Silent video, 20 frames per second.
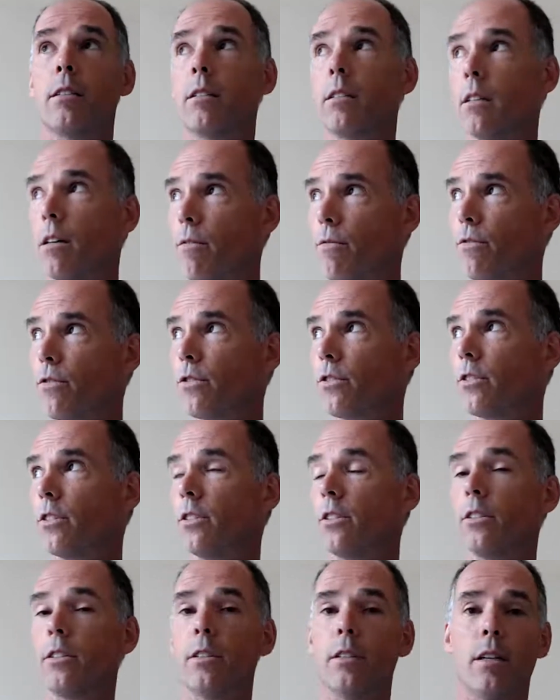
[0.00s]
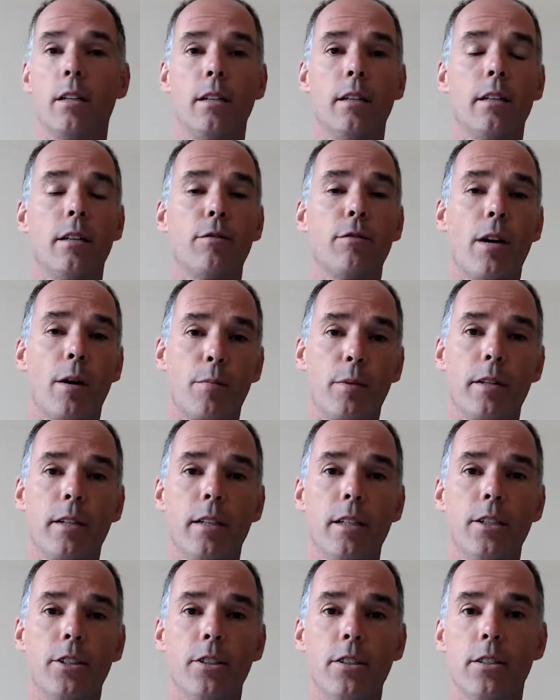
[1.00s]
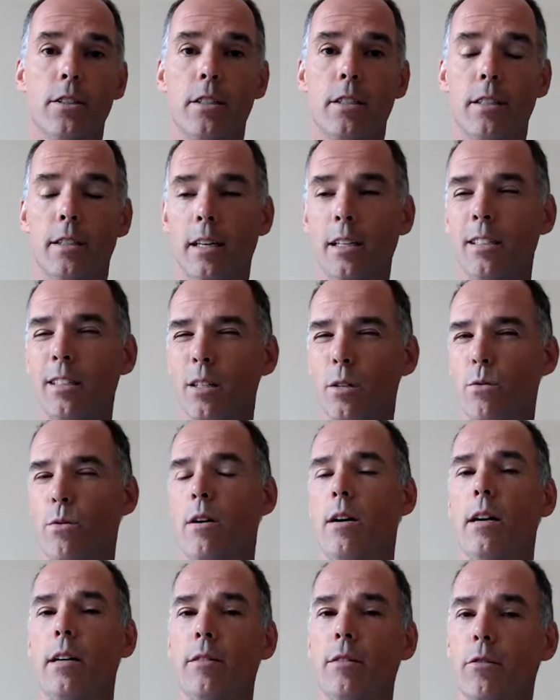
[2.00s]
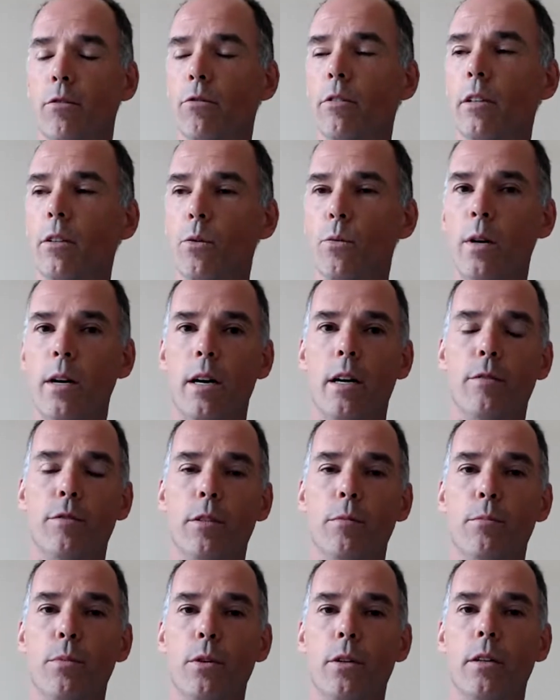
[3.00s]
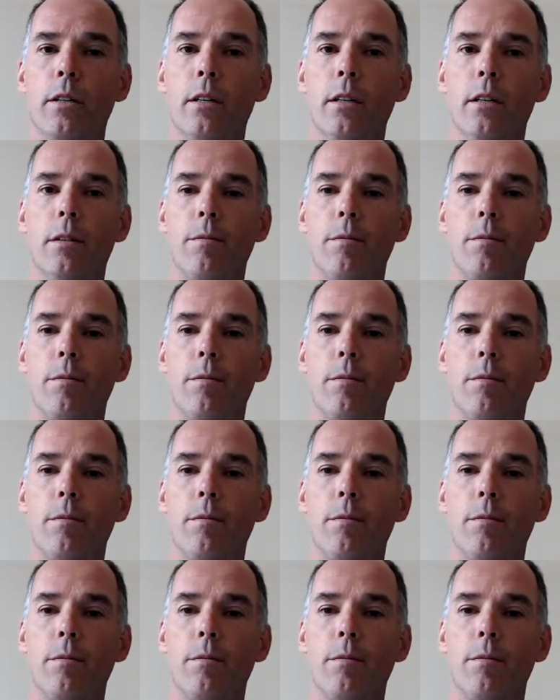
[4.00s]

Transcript: Conferences, a lot of applications. That's the why, real why of the book.